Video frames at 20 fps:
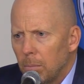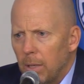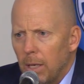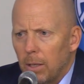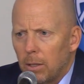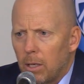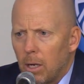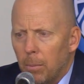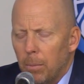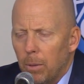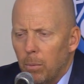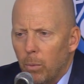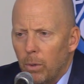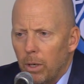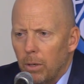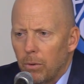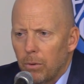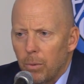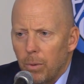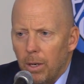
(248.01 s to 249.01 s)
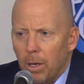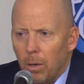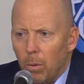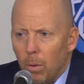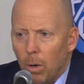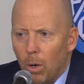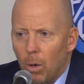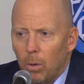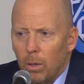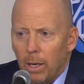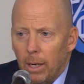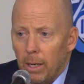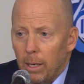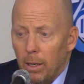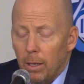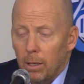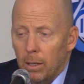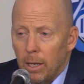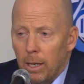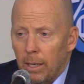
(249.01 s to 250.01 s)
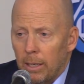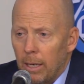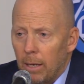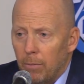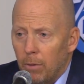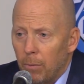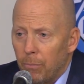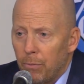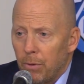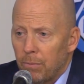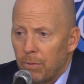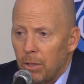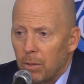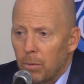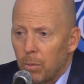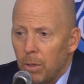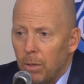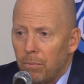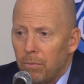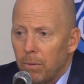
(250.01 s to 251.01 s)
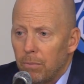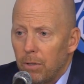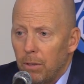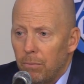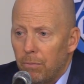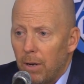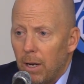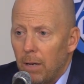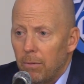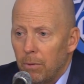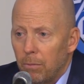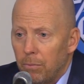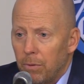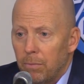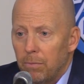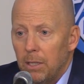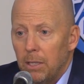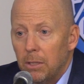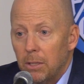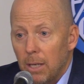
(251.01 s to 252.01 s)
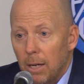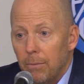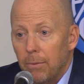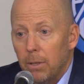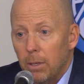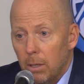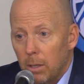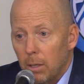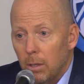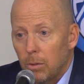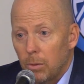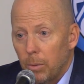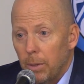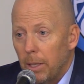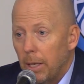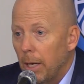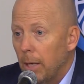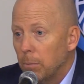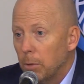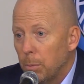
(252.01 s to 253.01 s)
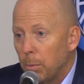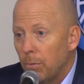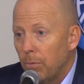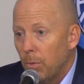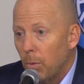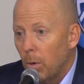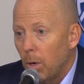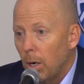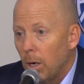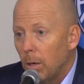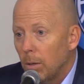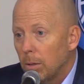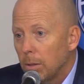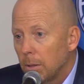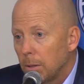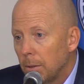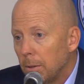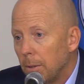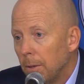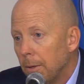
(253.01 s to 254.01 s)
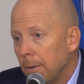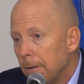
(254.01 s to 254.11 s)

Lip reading: They'd come in winning 3 in a row, and they gave up 53, 55, and 57 in the 3 games before ours.